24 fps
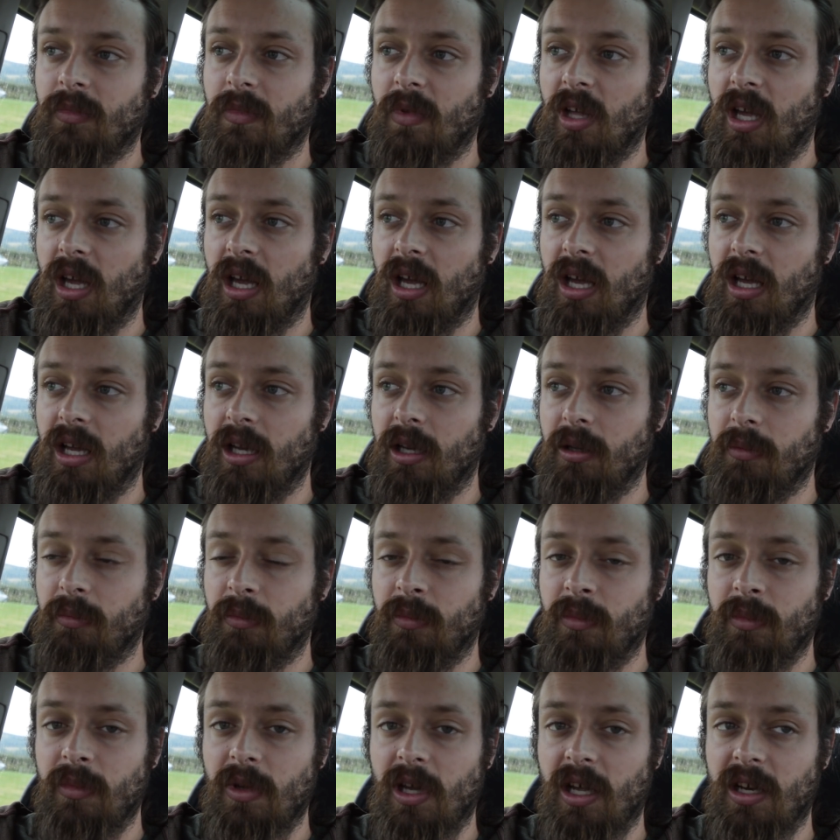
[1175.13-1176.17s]

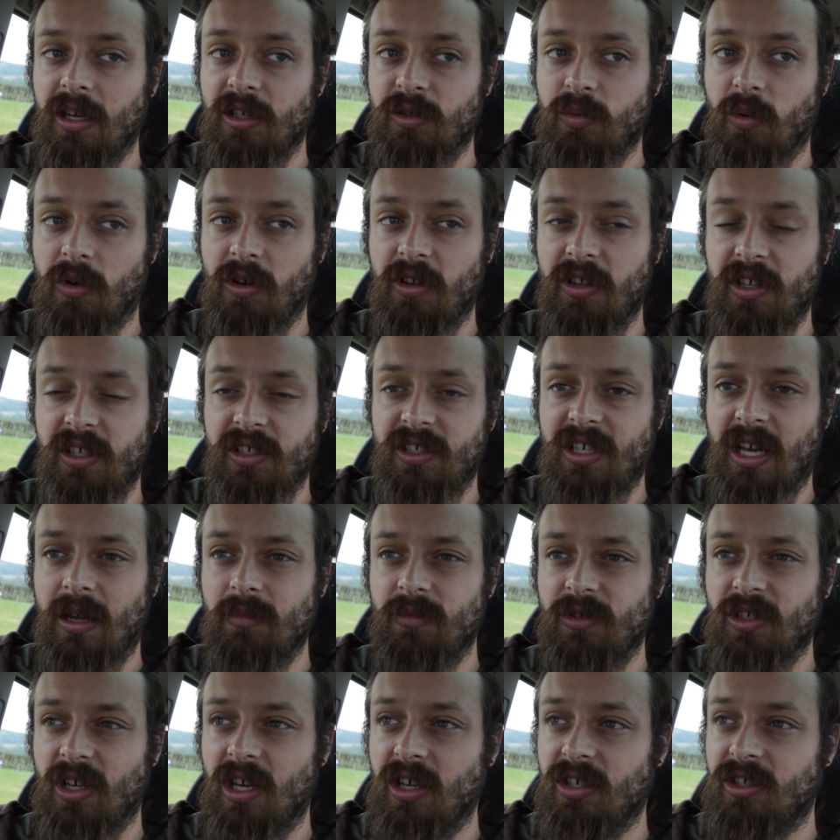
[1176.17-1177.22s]
And it's one of these
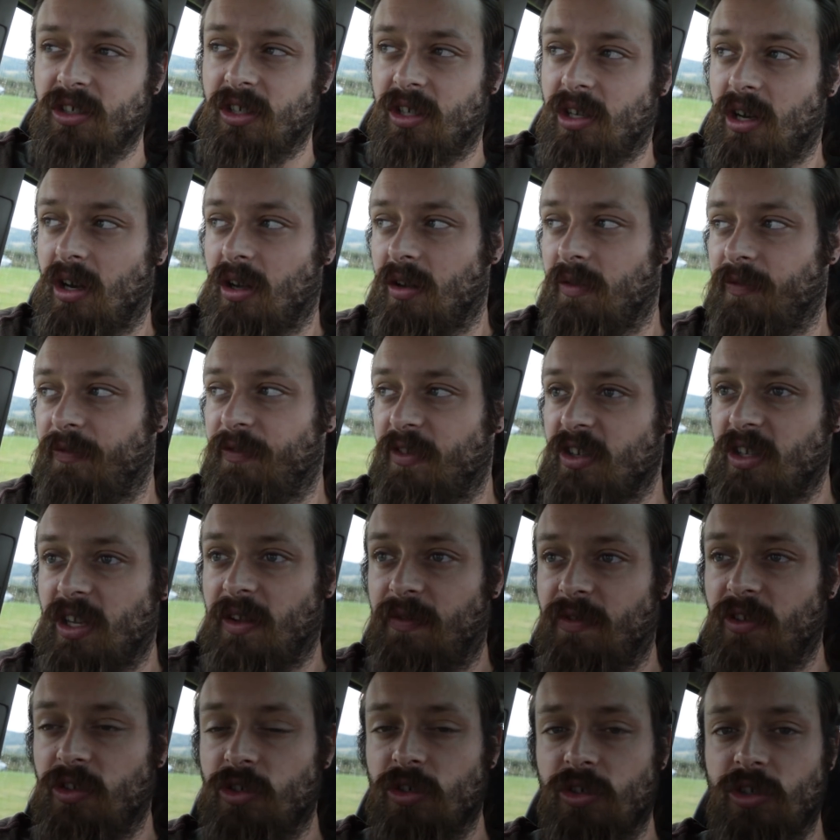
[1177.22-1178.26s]
campsites you can't,
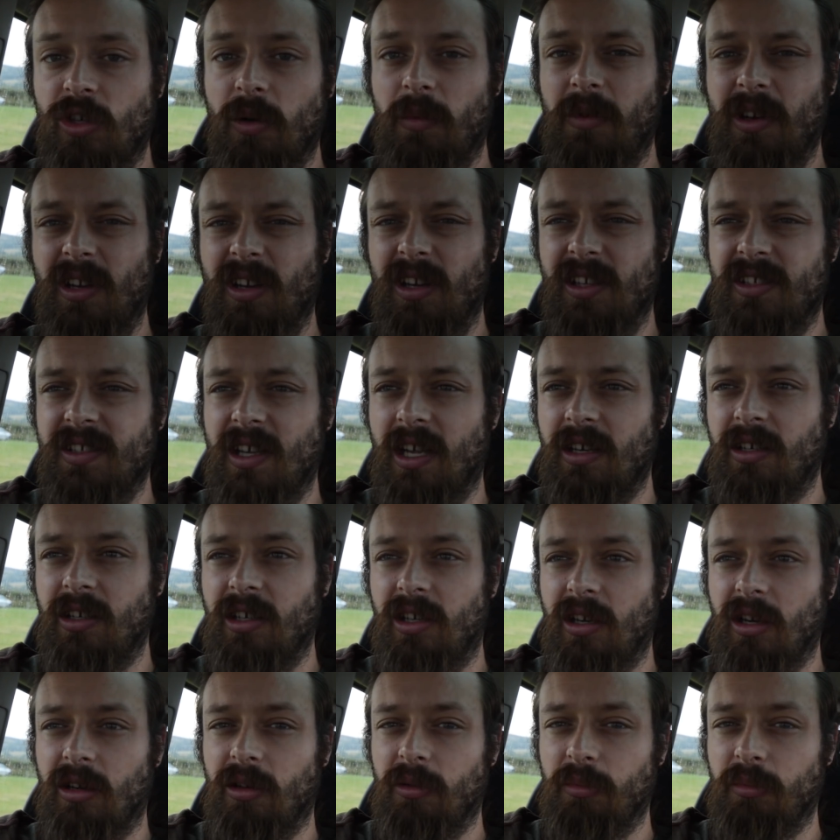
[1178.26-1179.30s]
if you're just coming in a tent,
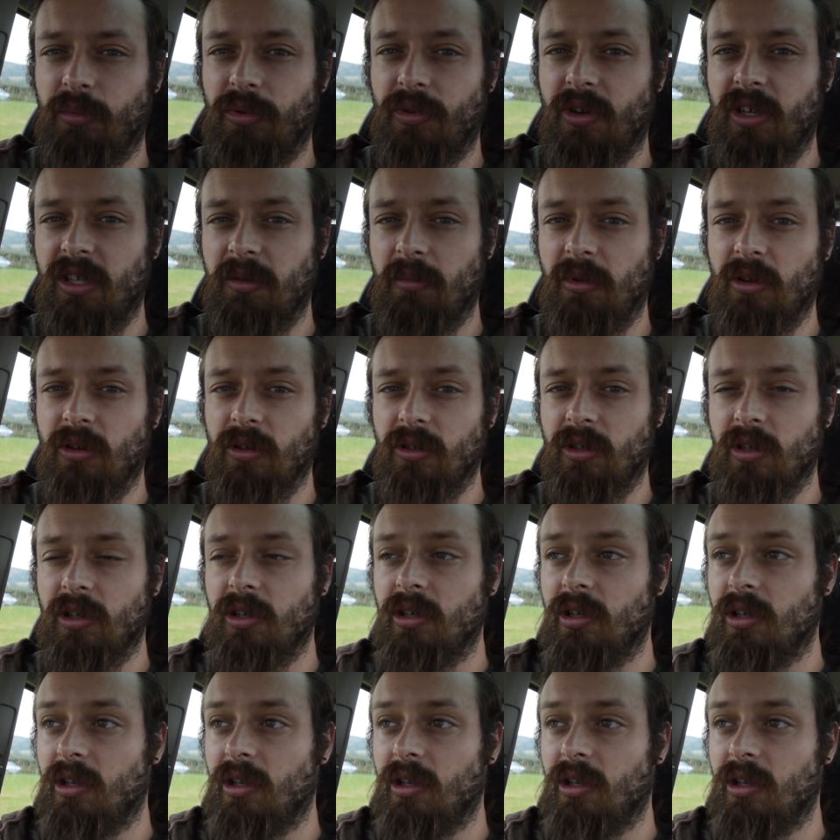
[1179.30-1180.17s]
you can't pre-book.